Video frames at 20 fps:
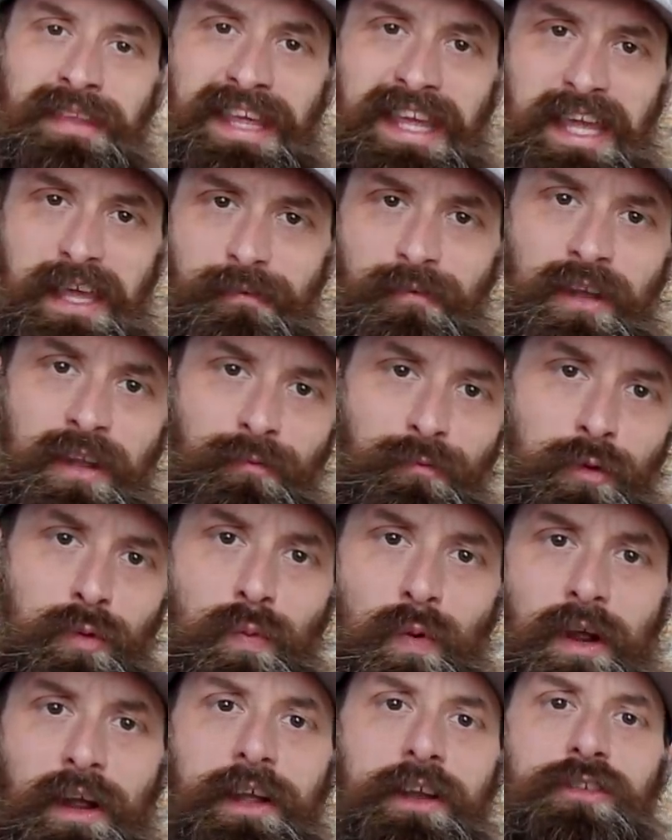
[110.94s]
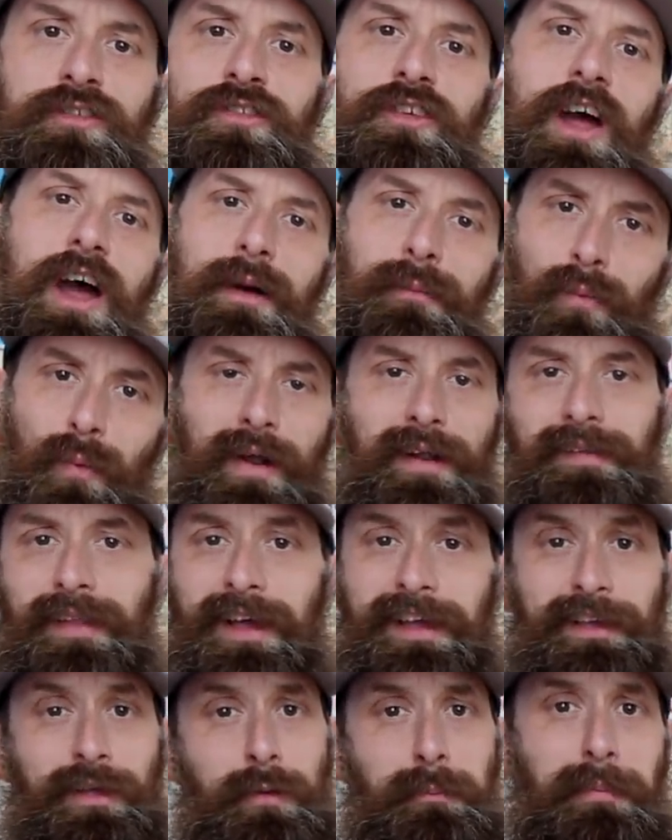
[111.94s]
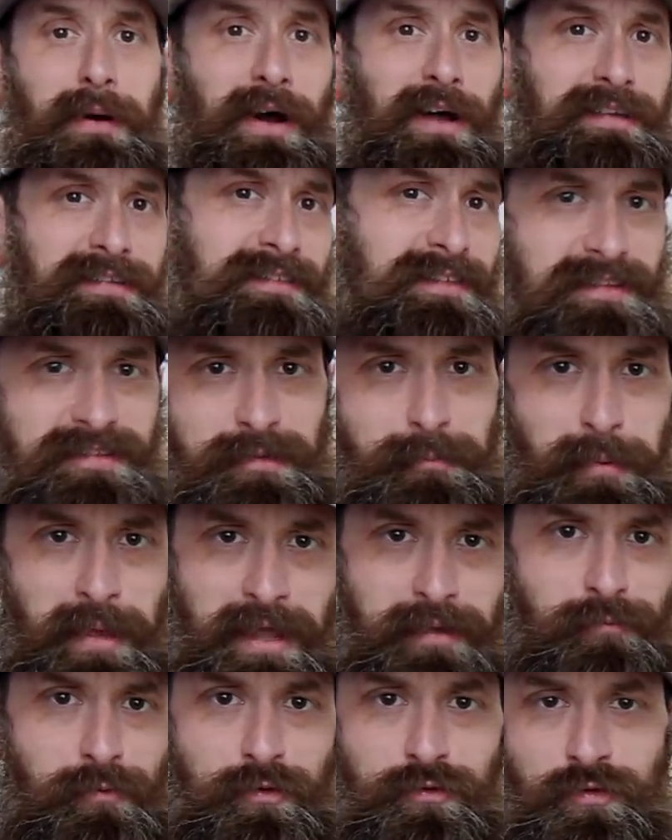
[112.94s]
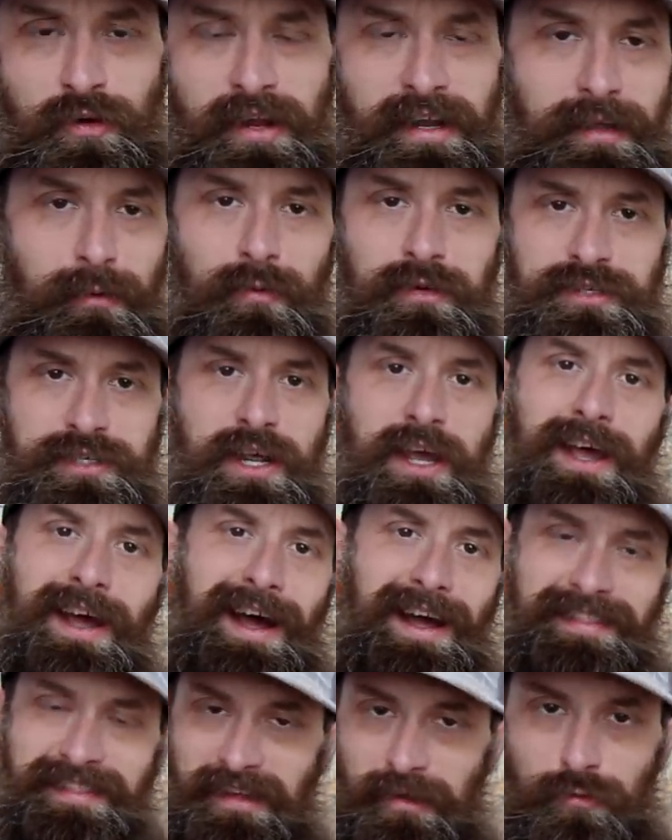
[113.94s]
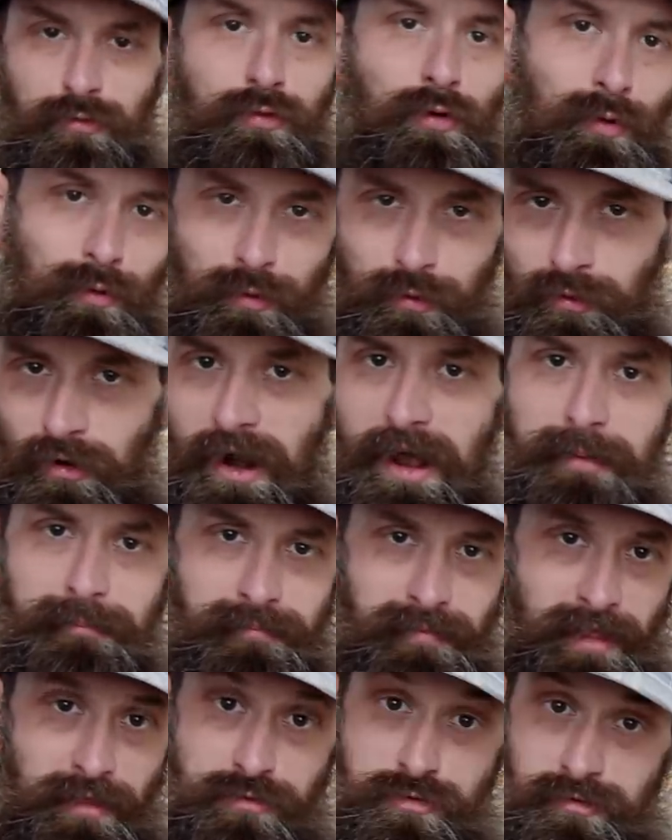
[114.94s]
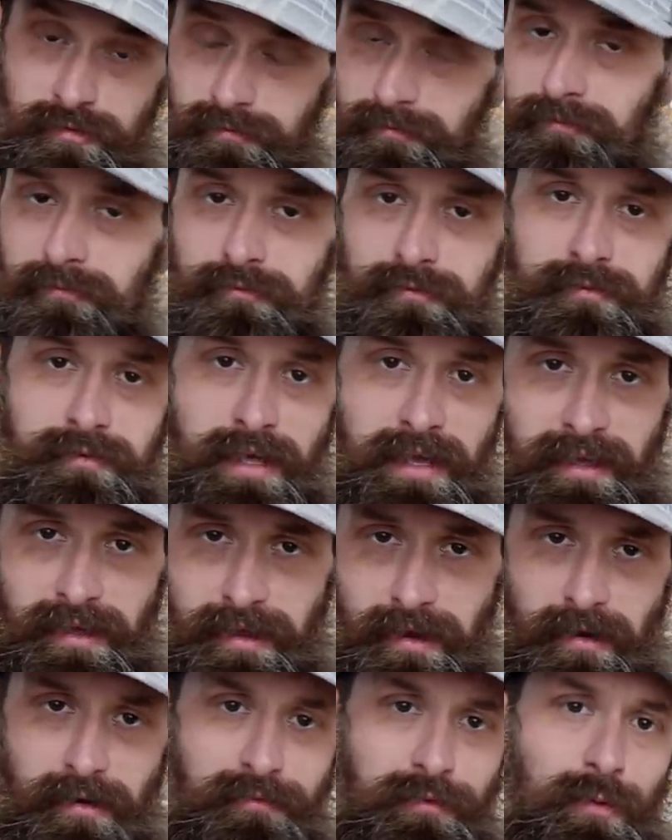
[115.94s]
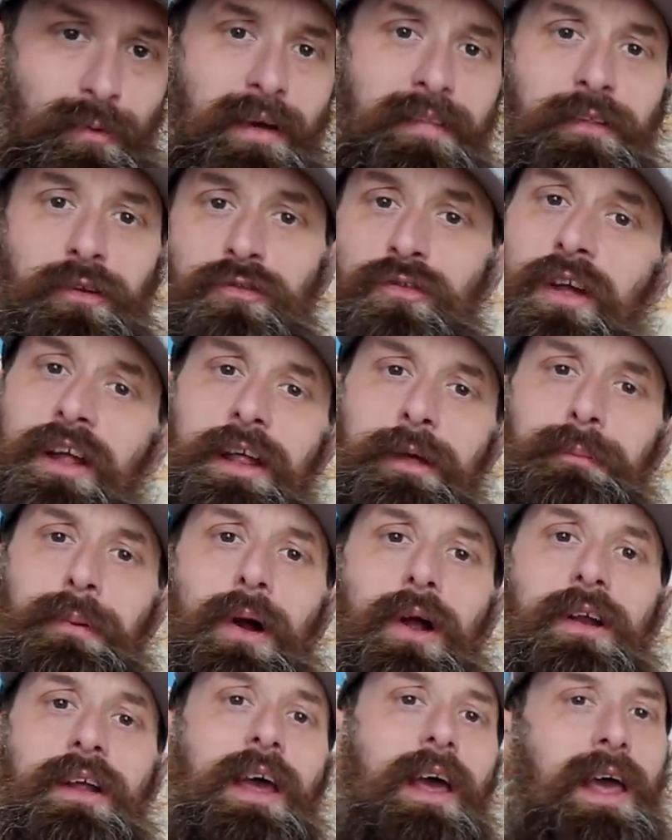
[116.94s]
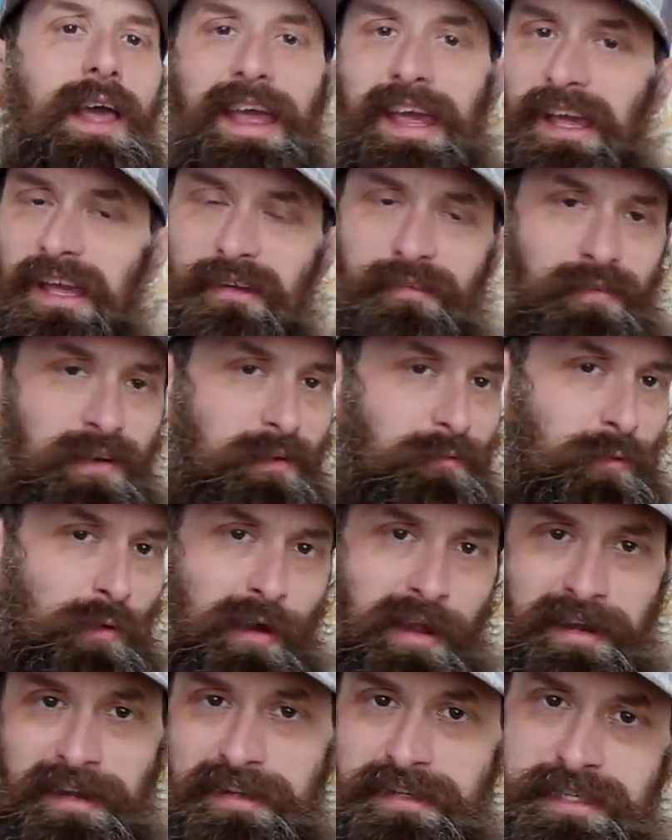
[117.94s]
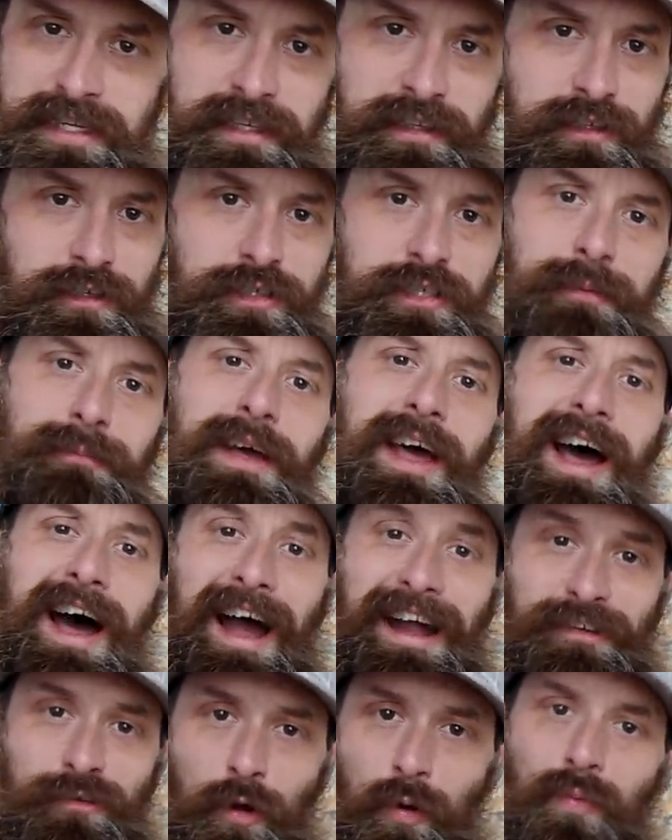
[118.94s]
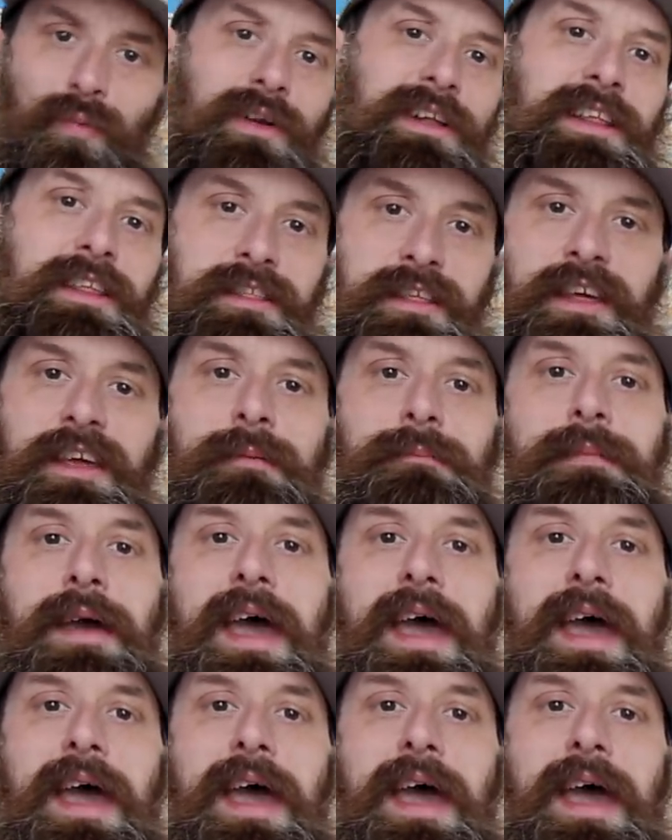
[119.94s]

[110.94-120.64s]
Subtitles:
Even if you work at a shop where like your boss doesn't pay for training, which I think is total crap, they should take care of you on the training part. Even if you're at a dealership, I don't really think it